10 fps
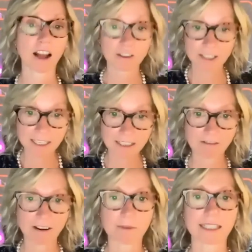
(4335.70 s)
Under this
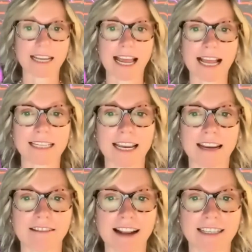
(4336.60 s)
agreement,
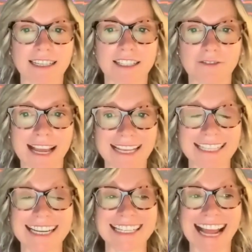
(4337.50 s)
LDA granted to
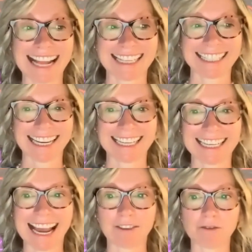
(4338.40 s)
SNET and
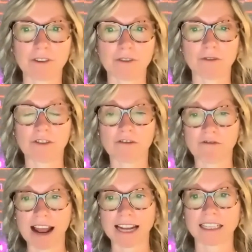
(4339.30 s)
SingDAO the
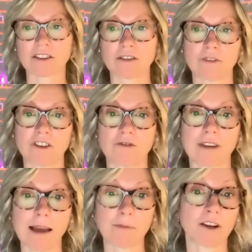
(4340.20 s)
right to issue
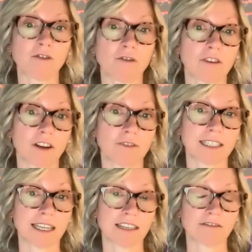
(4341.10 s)
capital call
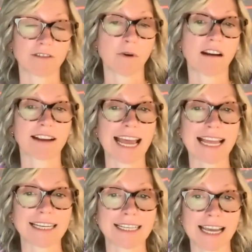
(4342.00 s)
notices requiring
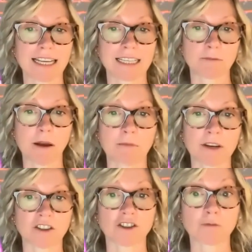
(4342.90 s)
LDA to
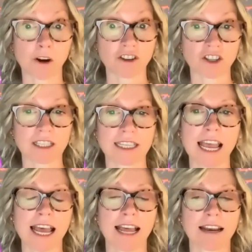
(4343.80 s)
publish to purchase
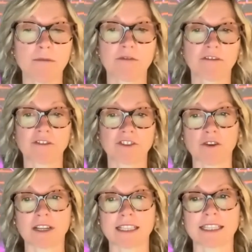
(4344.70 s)
a number of
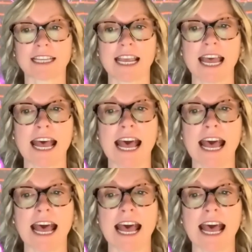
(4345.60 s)
tokens,